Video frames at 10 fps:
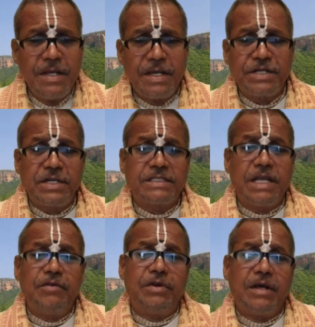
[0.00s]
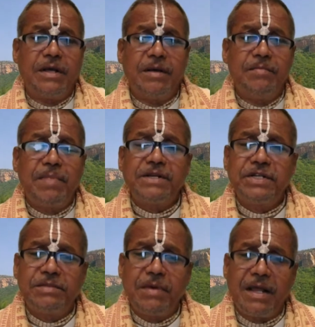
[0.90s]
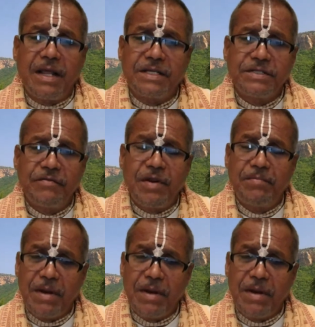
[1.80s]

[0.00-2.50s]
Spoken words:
Krishna saved Parikshit Maharaj from